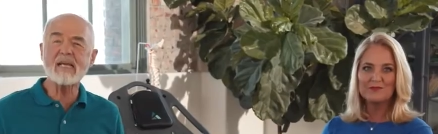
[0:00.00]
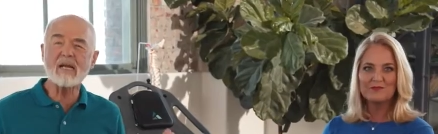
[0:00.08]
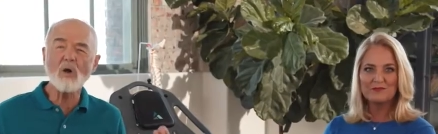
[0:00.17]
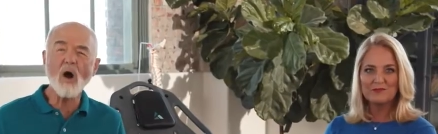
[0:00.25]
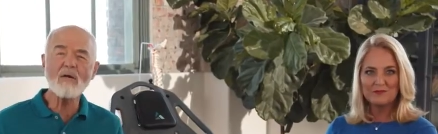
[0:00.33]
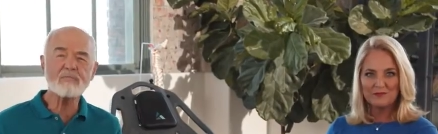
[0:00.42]
Speaker 1: it
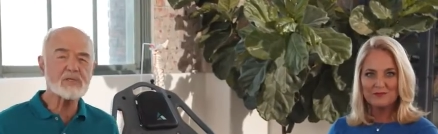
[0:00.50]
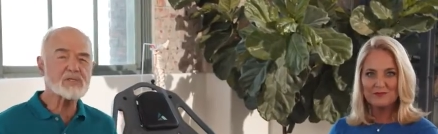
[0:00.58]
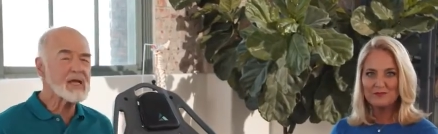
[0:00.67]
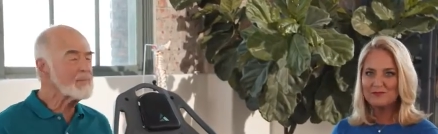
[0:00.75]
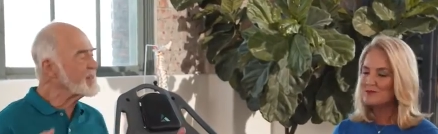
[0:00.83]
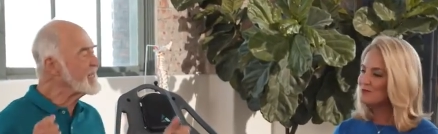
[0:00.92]
offers
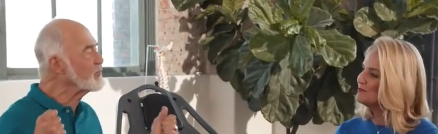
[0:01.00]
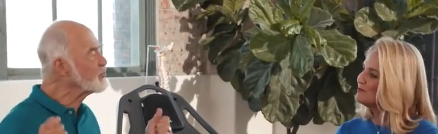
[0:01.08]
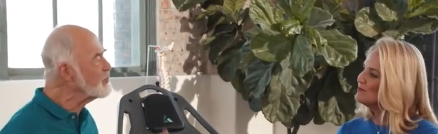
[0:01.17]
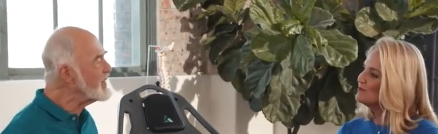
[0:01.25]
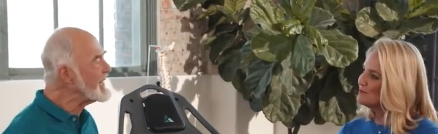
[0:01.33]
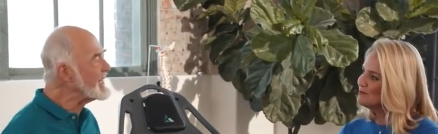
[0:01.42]
something
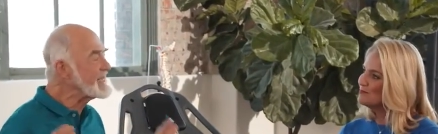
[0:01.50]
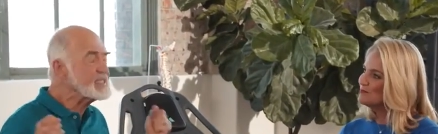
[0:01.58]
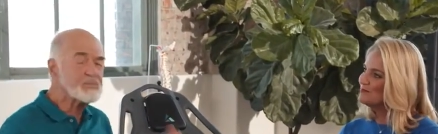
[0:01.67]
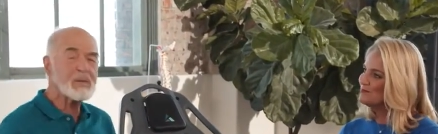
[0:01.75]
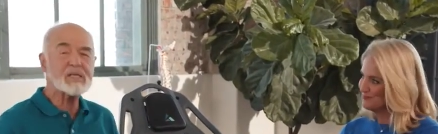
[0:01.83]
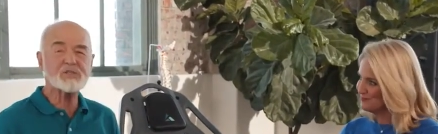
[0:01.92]
really
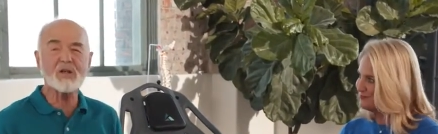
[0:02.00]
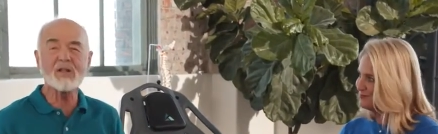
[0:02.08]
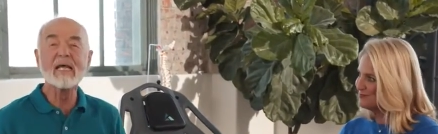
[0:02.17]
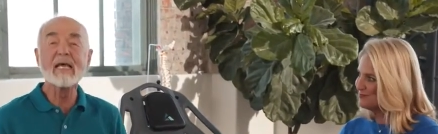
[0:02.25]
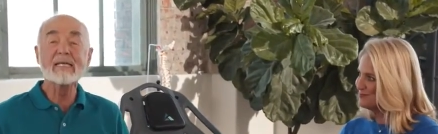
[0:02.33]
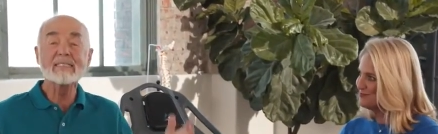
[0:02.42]
special,
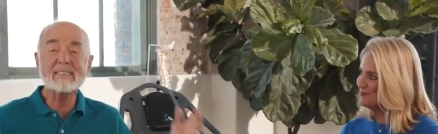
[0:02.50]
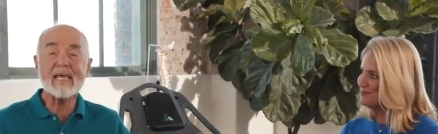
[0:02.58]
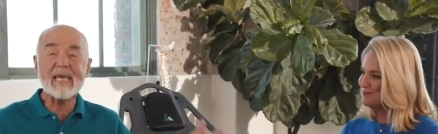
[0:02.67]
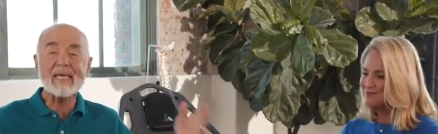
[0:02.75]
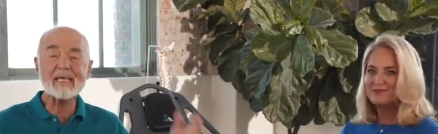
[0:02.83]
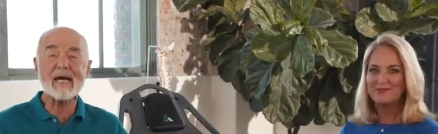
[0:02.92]

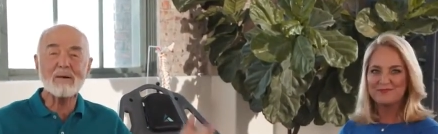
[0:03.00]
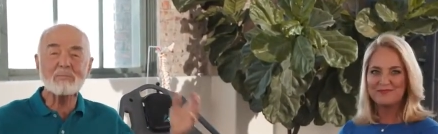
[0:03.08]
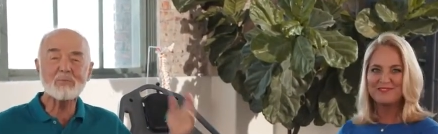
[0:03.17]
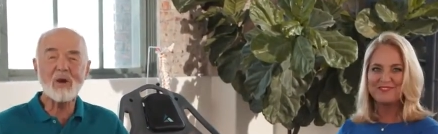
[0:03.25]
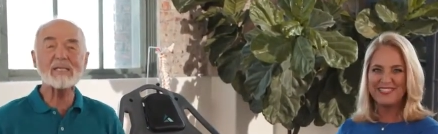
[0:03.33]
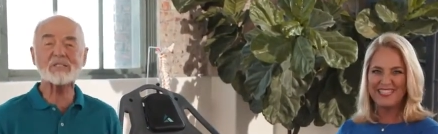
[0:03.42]

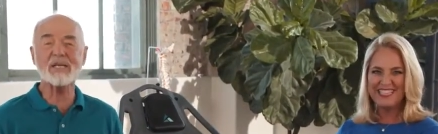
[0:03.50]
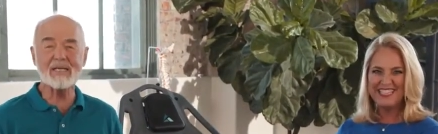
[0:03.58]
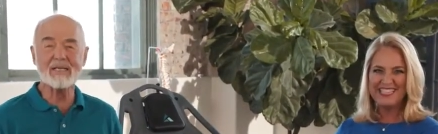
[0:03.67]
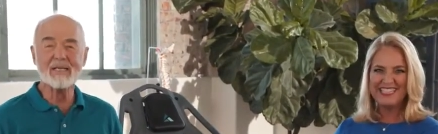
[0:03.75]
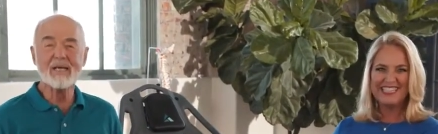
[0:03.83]
decompression.